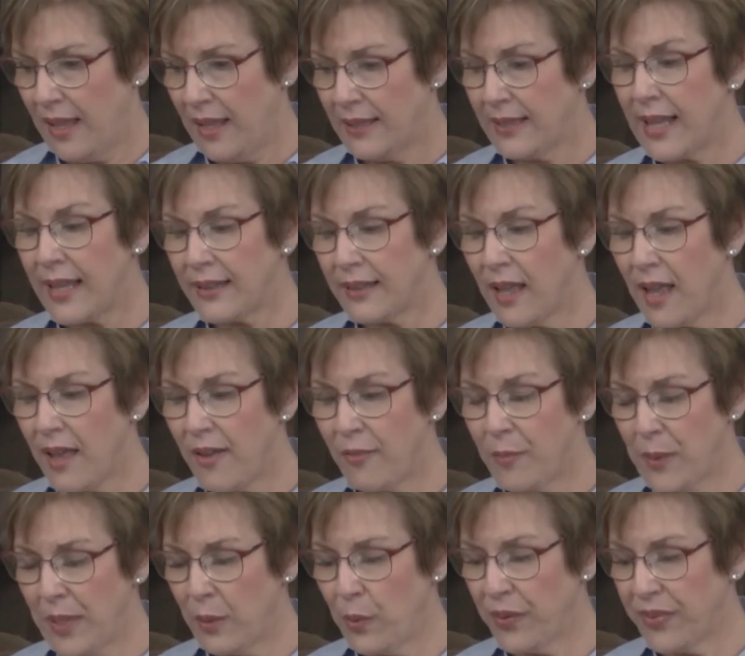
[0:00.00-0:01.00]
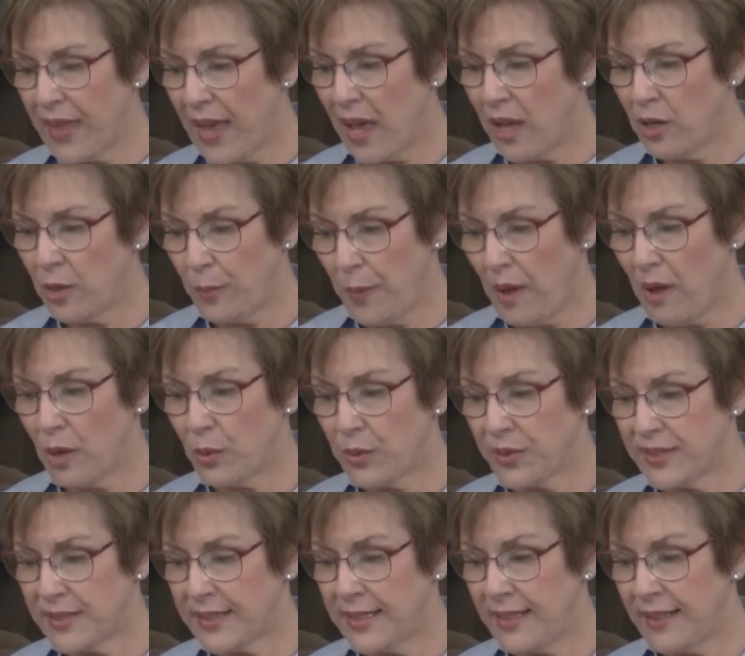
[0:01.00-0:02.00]
Let love be without
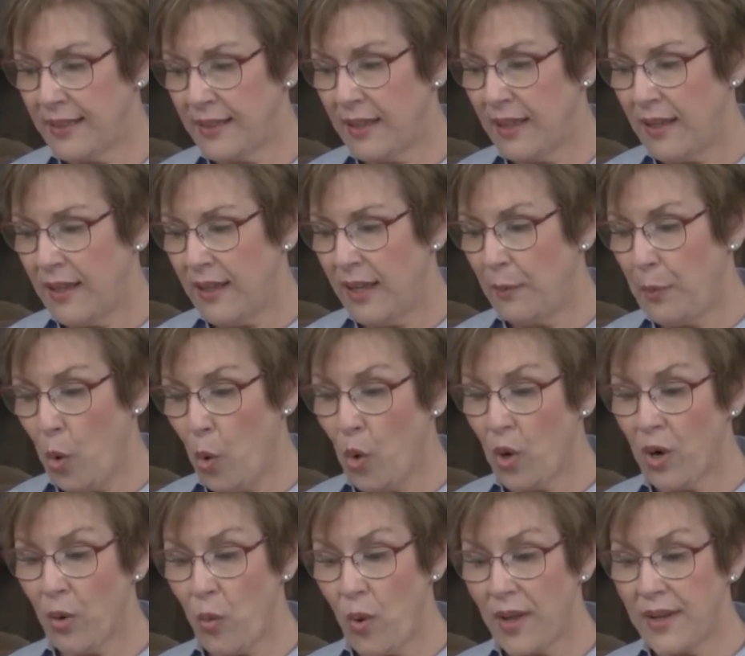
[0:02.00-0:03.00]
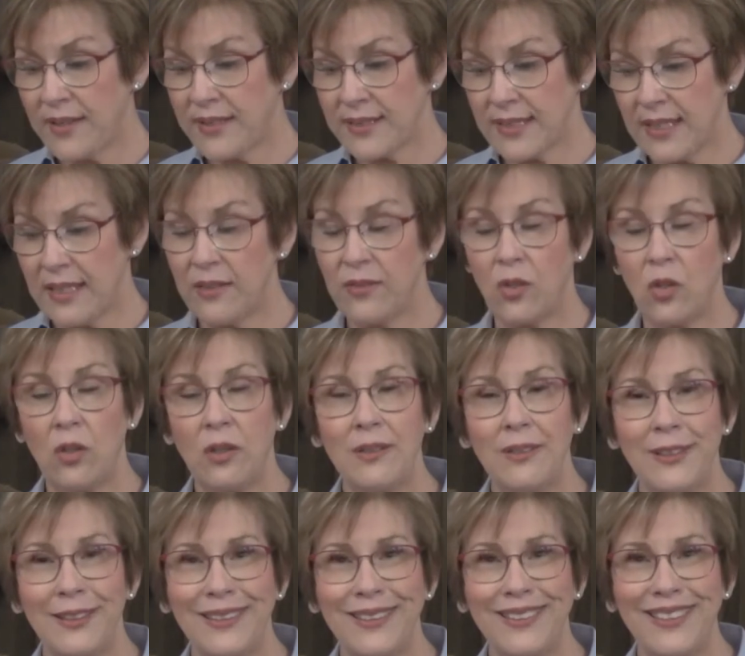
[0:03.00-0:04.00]
hypocrisy. Abhor what is evil.
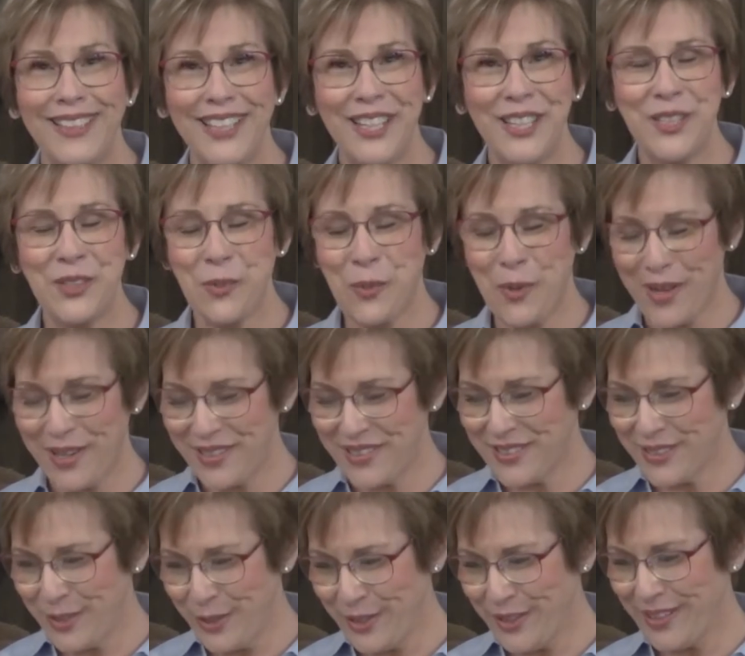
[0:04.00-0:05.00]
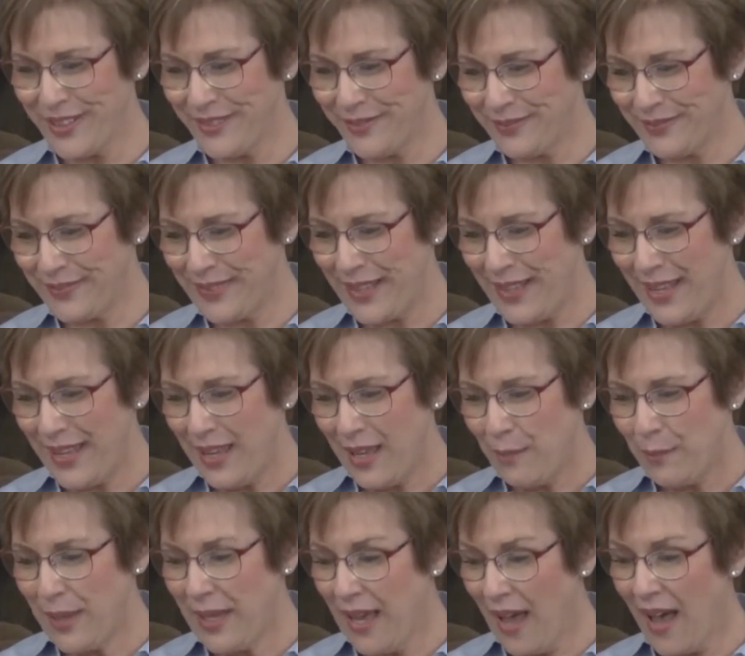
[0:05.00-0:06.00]
Cling to what is good.
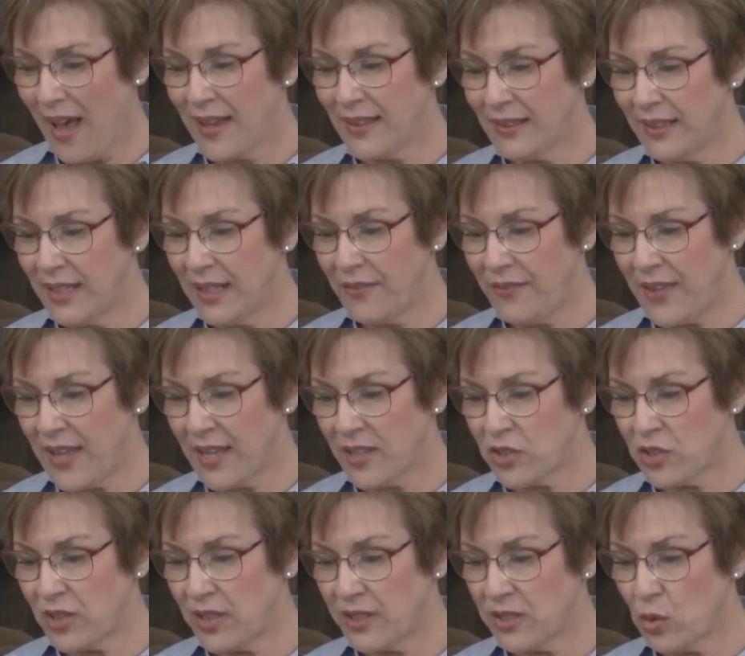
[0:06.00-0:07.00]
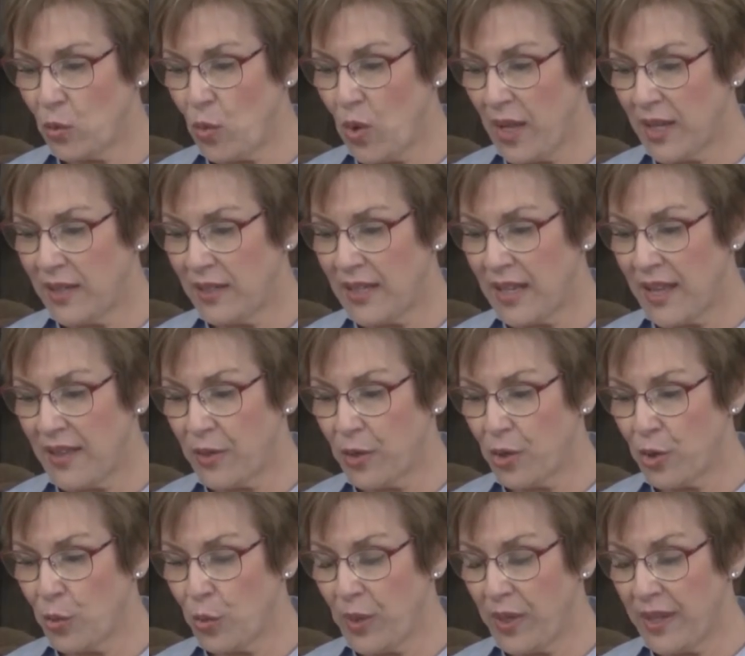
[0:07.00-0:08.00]
Be kindly affectionate to one
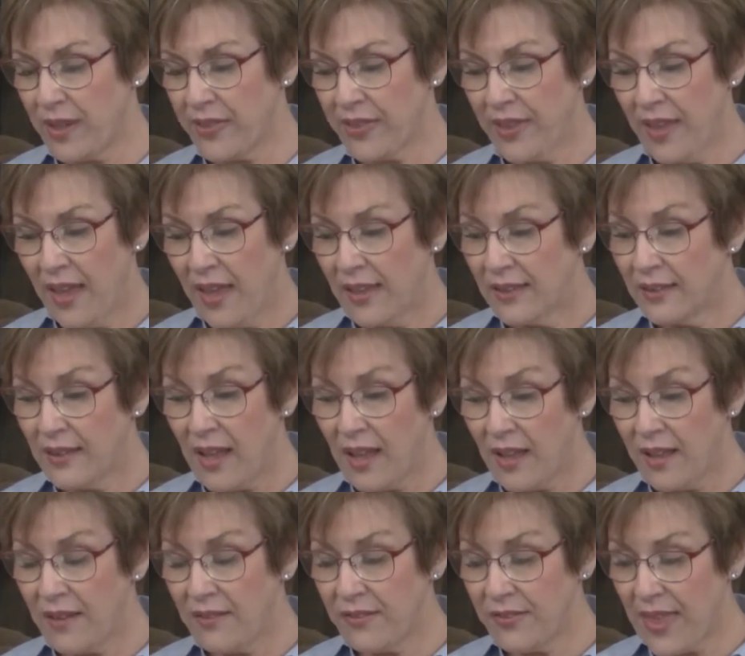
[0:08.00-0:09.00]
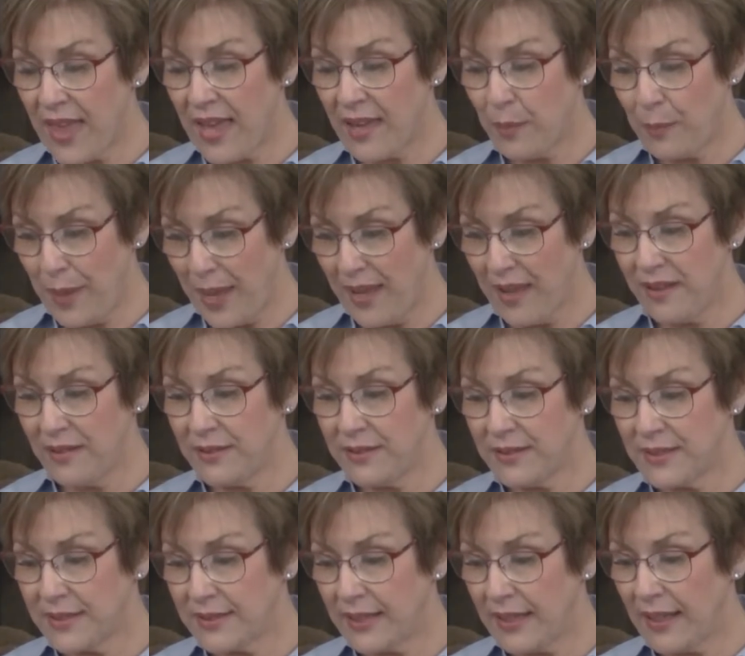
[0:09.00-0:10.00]
another with love that
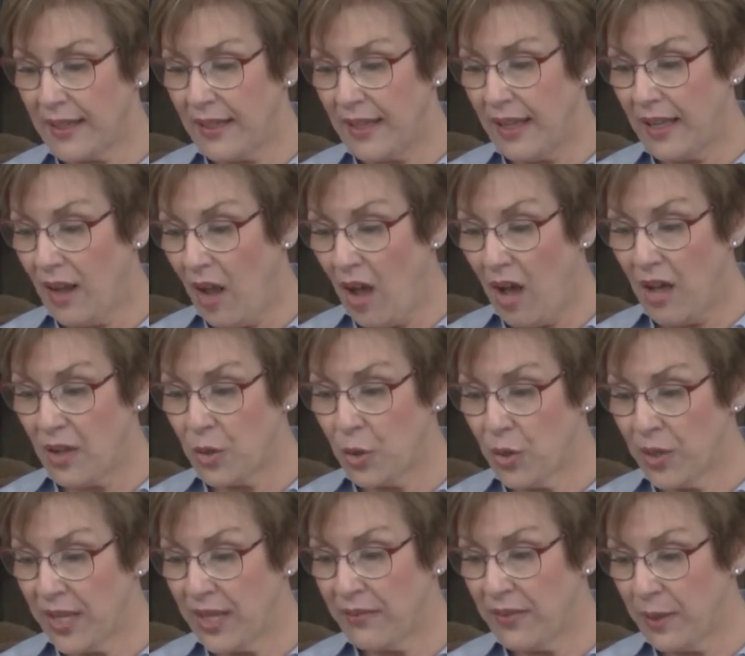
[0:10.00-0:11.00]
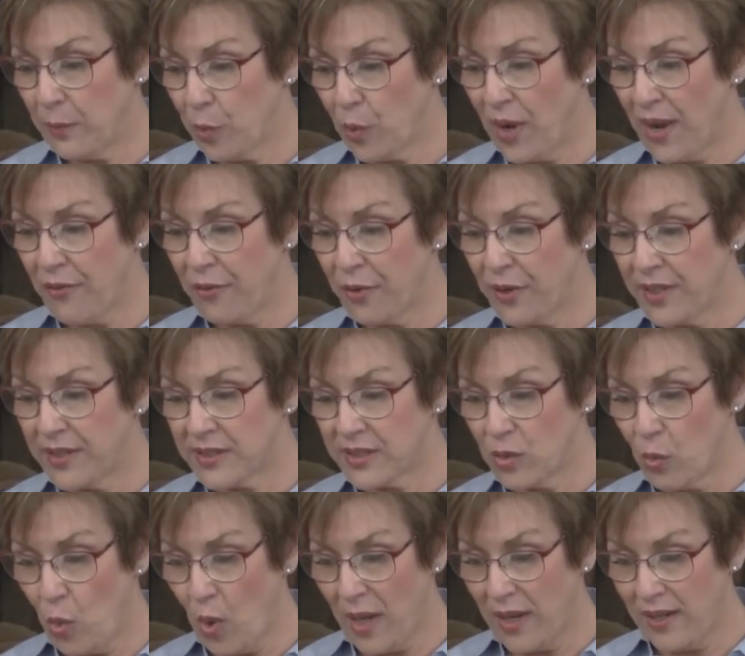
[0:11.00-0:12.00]
abounds in honor giving preference
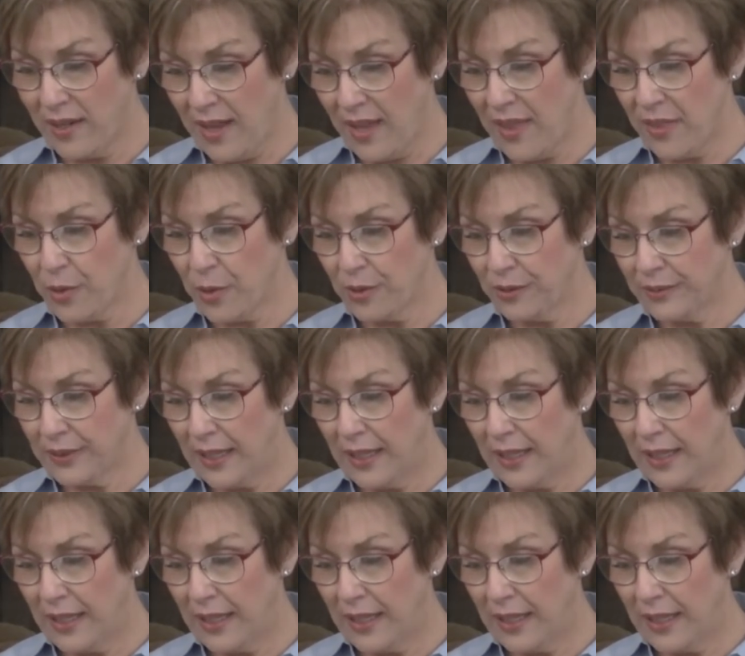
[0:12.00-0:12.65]
to one another,